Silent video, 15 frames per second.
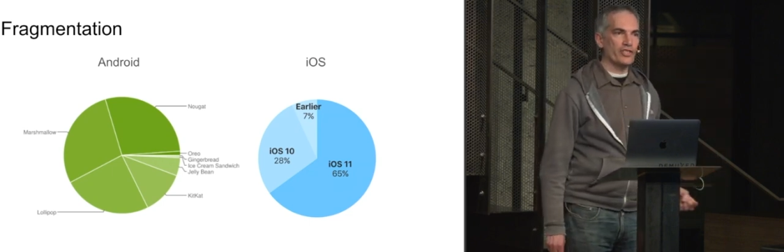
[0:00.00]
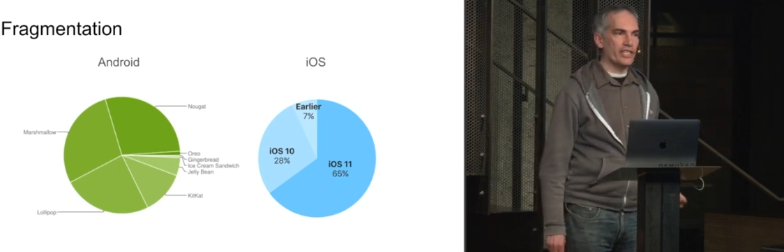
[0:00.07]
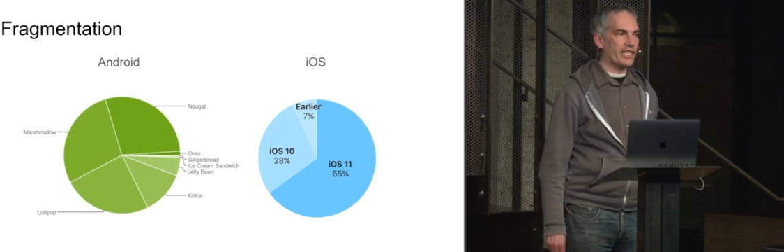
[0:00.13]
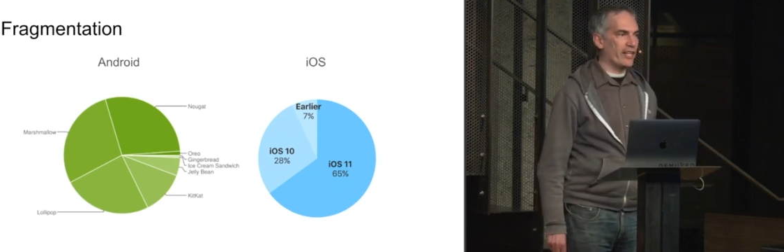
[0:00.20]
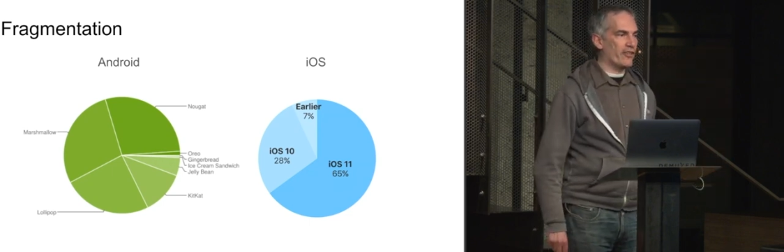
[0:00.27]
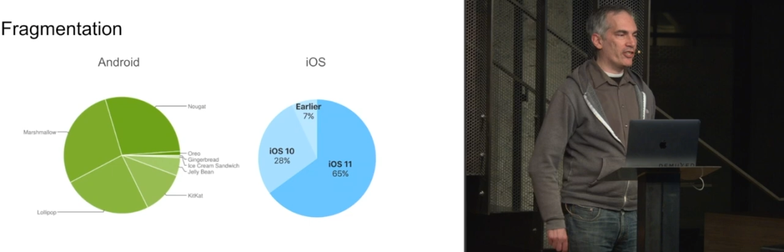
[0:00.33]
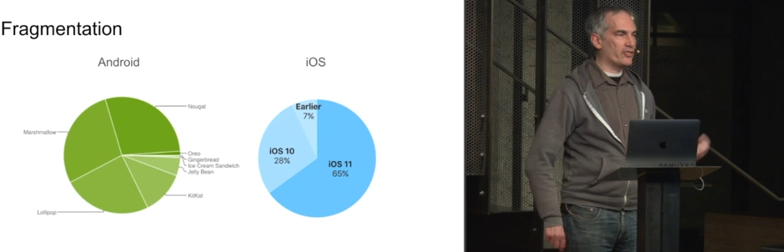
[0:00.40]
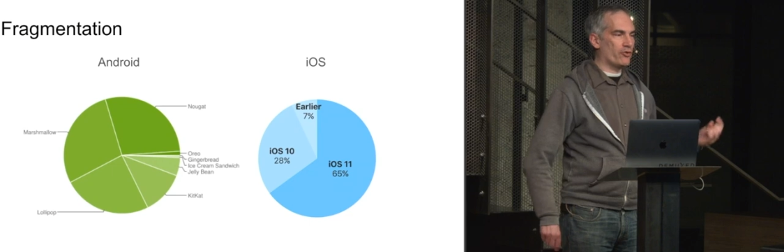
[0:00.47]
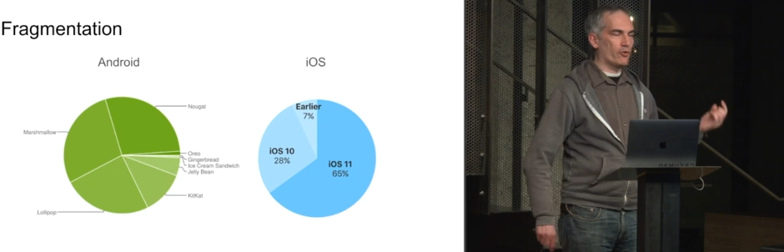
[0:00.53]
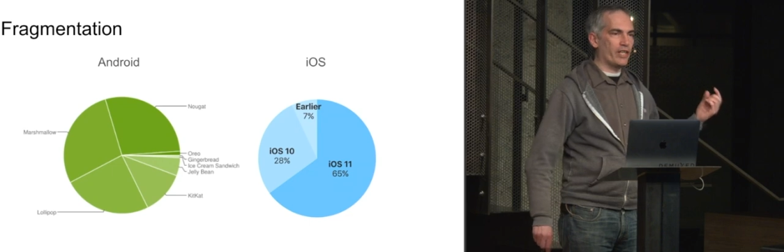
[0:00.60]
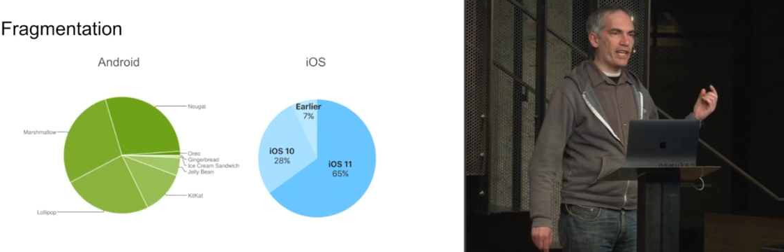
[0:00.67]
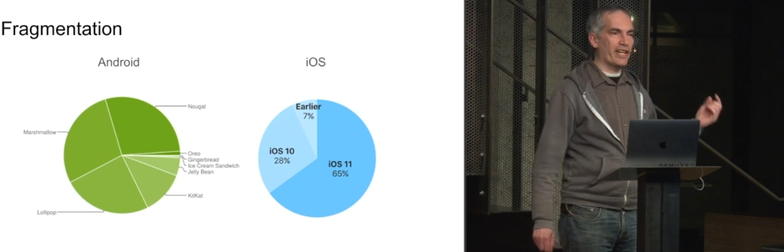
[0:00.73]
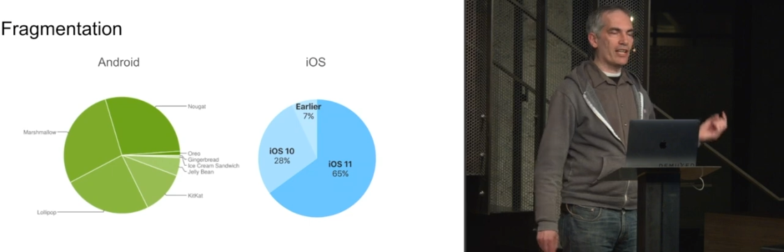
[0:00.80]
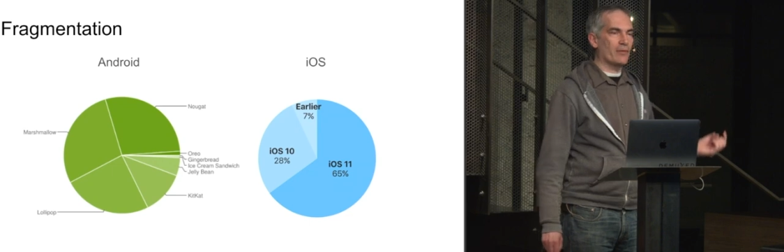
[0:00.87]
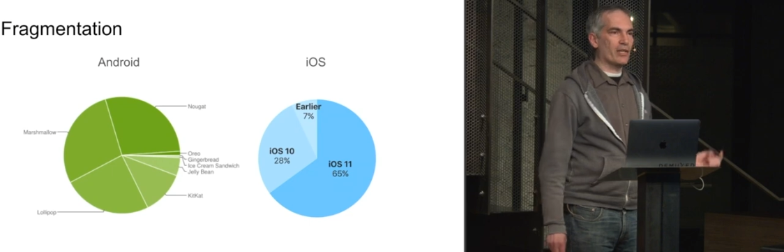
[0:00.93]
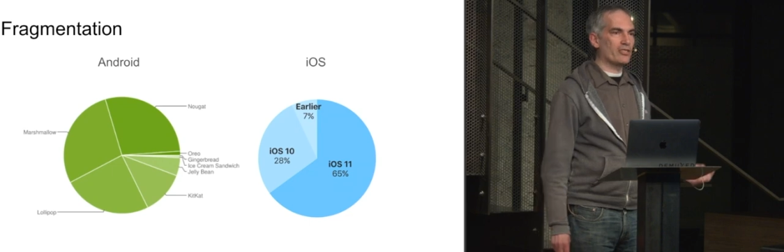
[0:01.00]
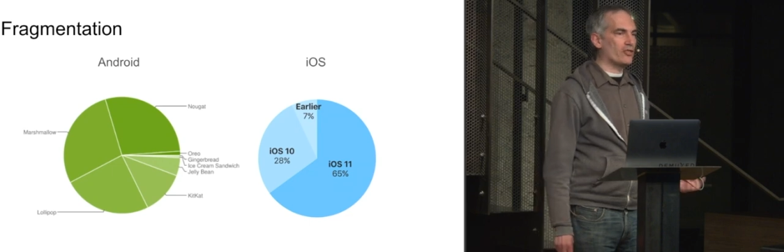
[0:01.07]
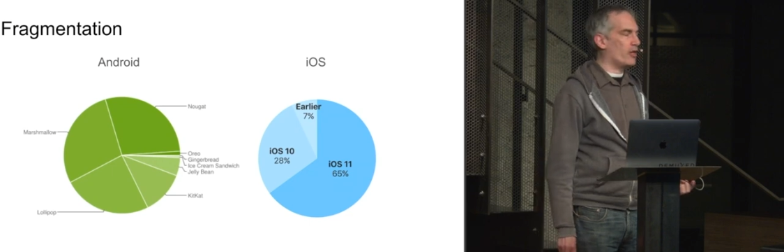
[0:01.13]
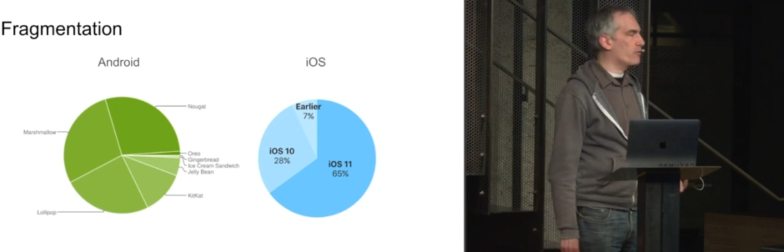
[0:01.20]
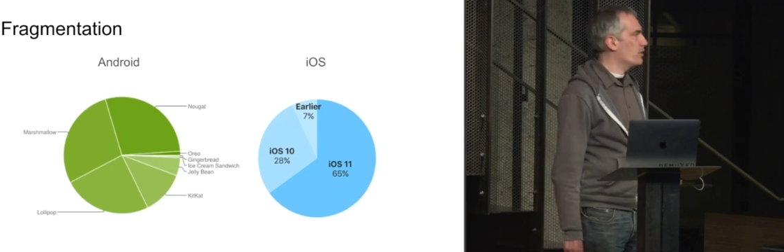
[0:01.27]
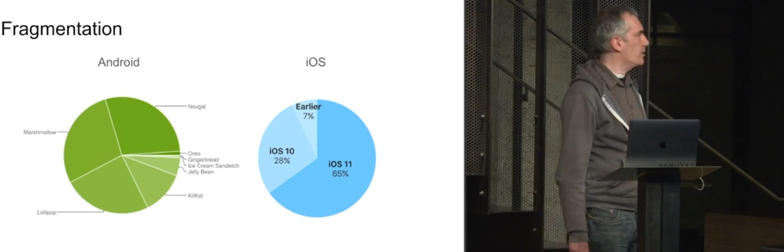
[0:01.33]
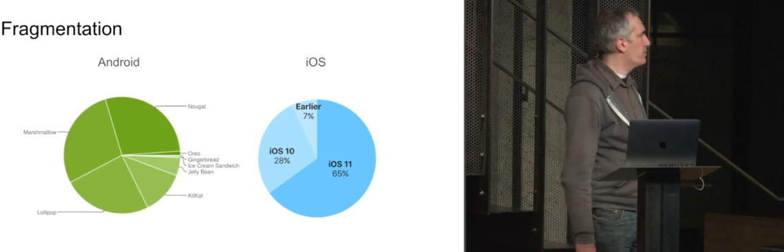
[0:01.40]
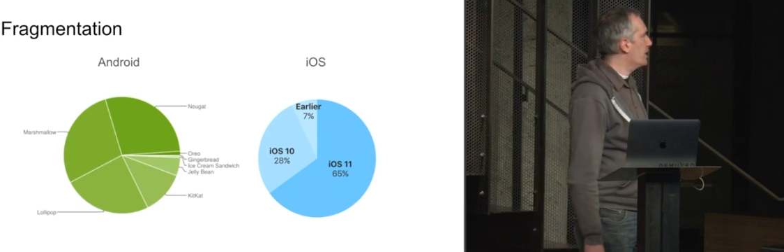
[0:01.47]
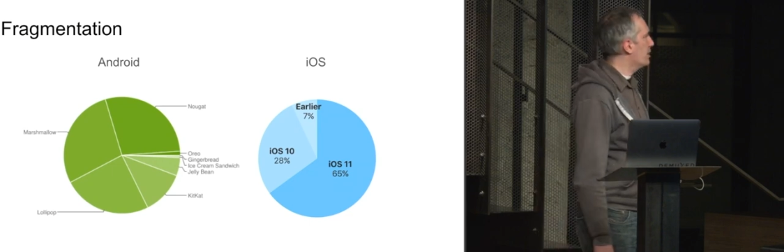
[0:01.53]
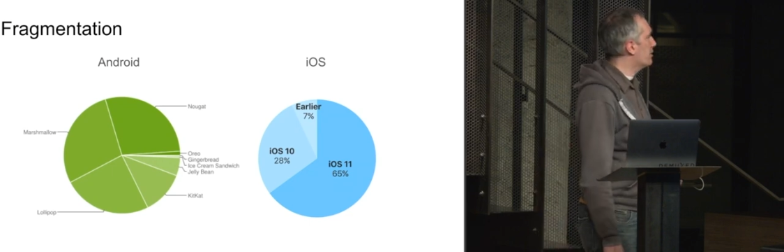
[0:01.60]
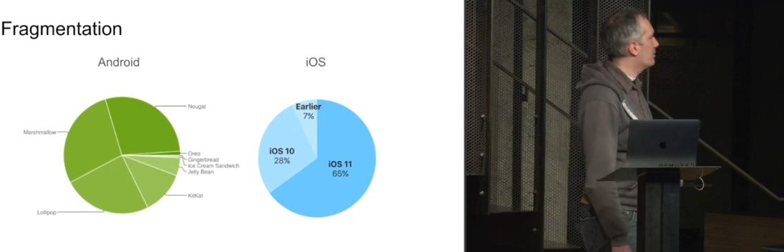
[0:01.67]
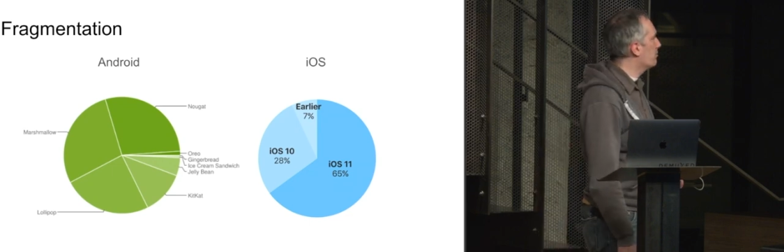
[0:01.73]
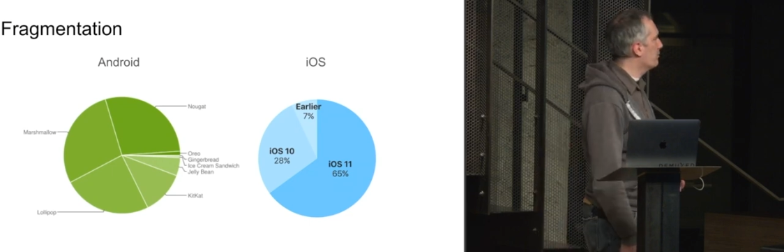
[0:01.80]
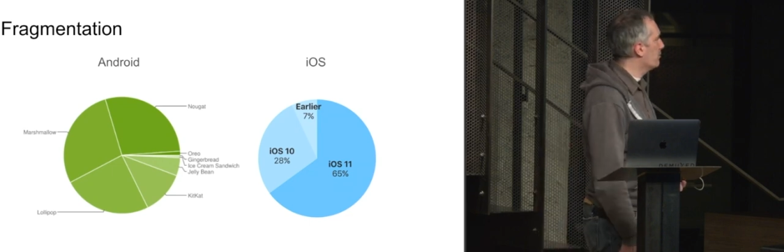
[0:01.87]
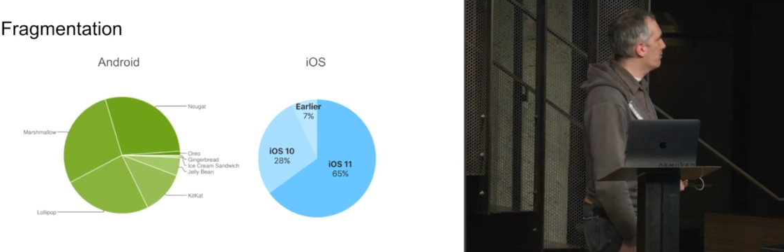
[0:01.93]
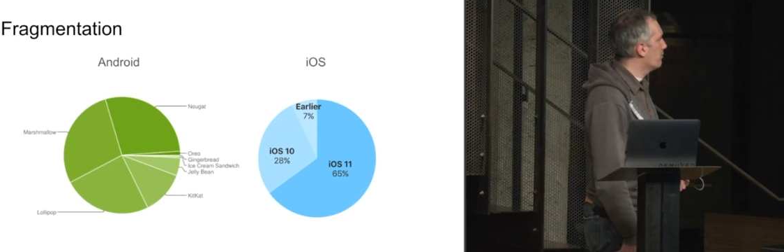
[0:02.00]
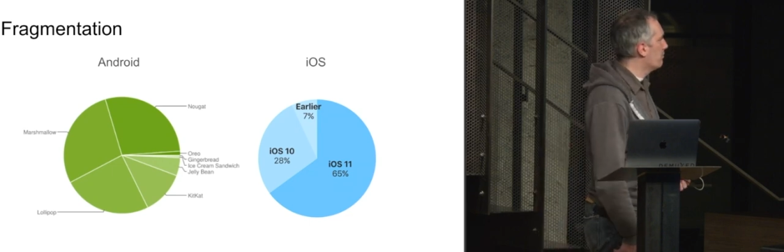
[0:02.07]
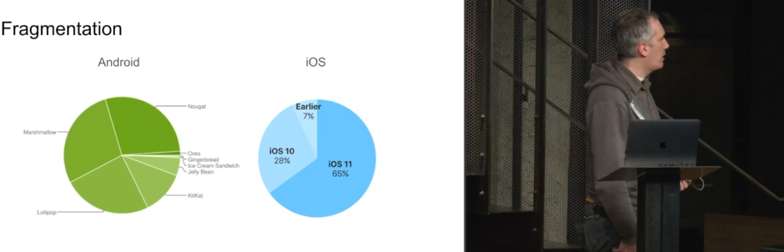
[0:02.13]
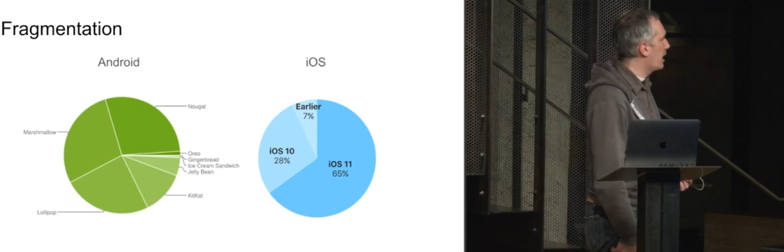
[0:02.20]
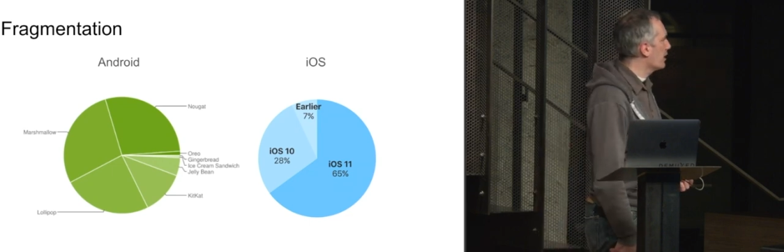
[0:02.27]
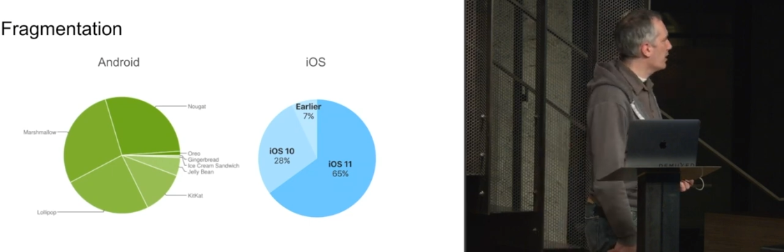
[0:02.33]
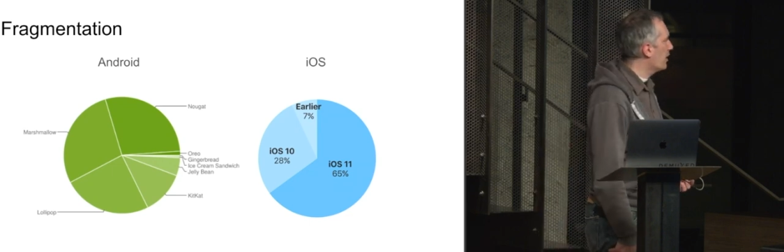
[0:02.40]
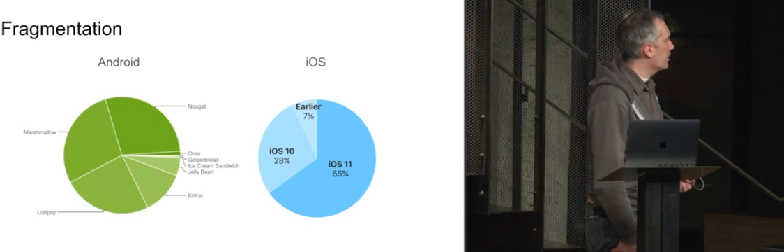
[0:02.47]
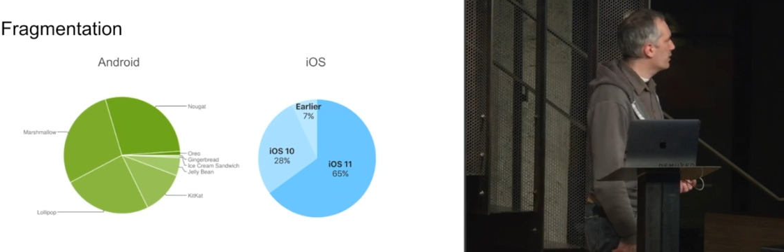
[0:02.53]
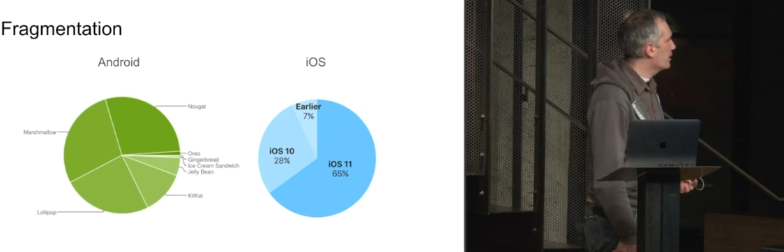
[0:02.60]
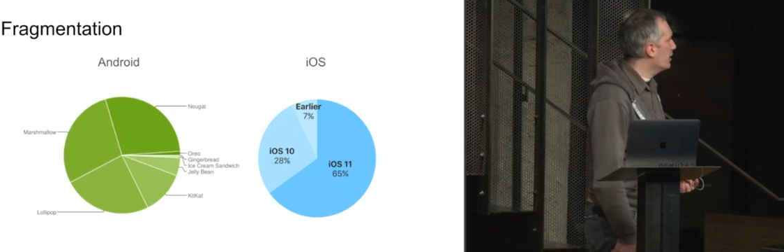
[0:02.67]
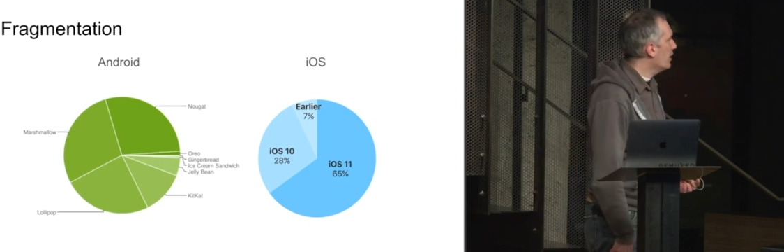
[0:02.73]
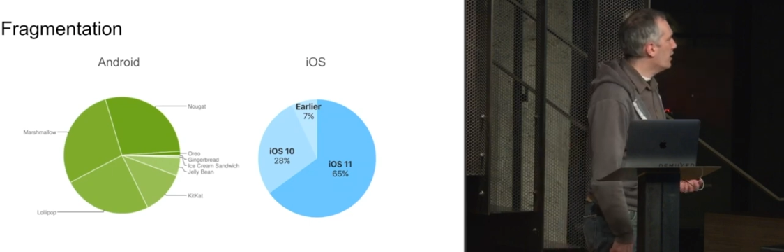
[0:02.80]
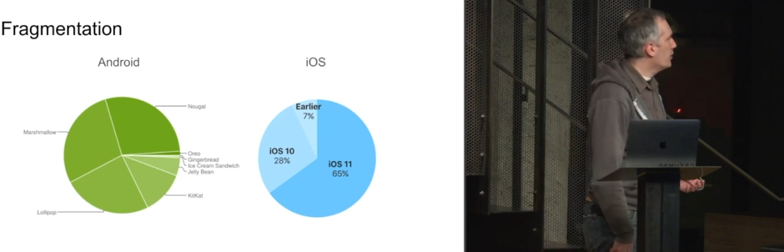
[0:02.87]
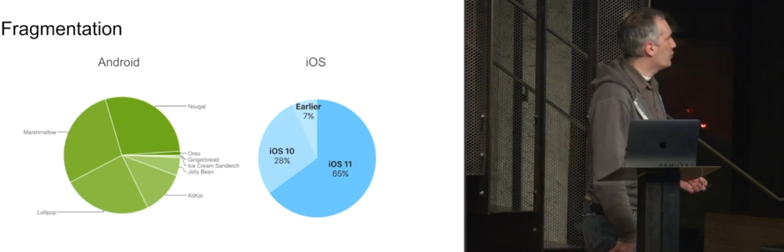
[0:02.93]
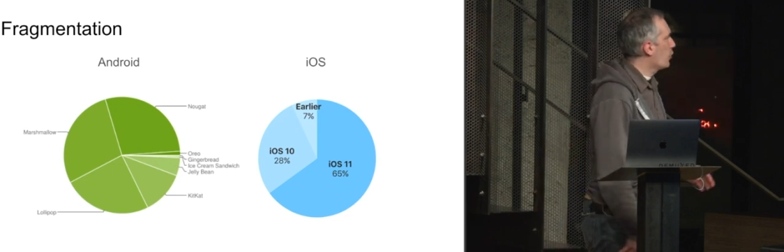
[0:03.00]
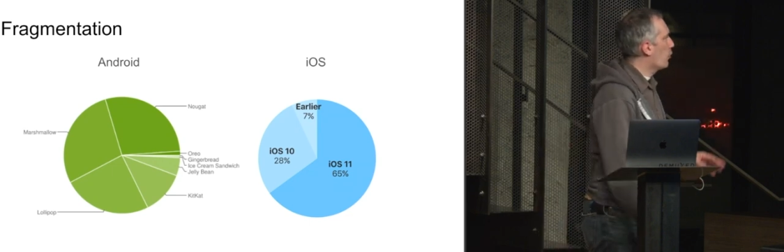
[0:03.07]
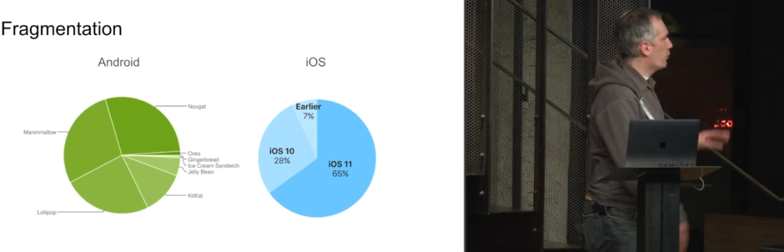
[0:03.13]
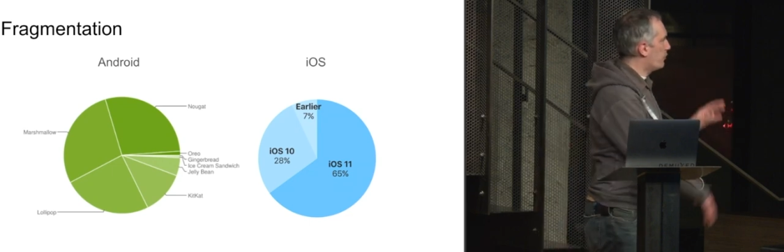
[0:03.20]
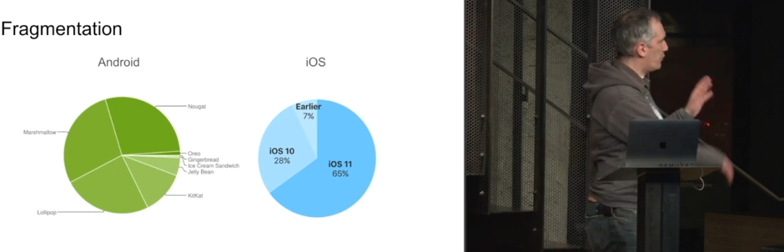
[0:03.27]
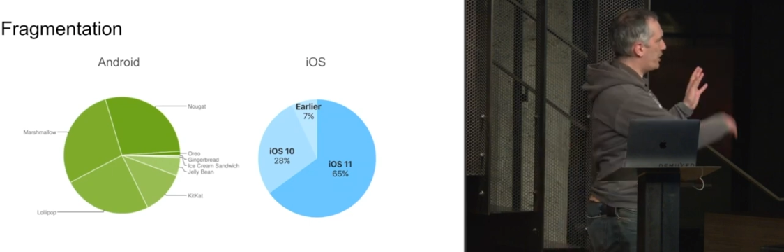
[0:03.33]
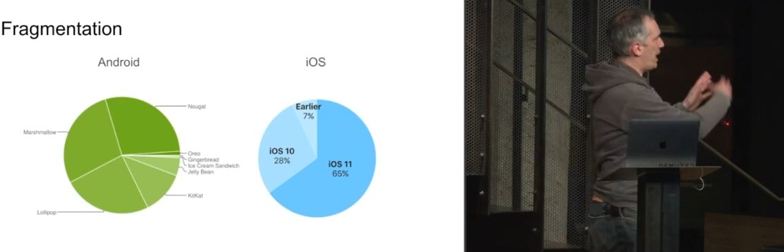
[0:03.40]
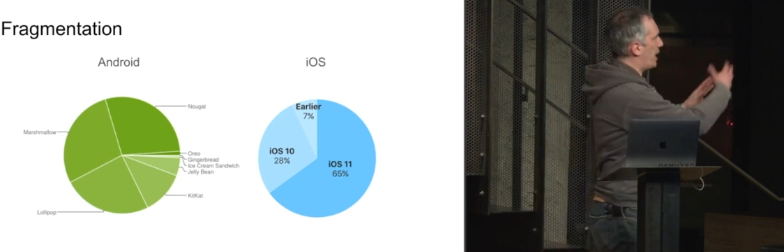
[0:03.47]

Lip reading: and the carriers don't care about software updates by and large. So the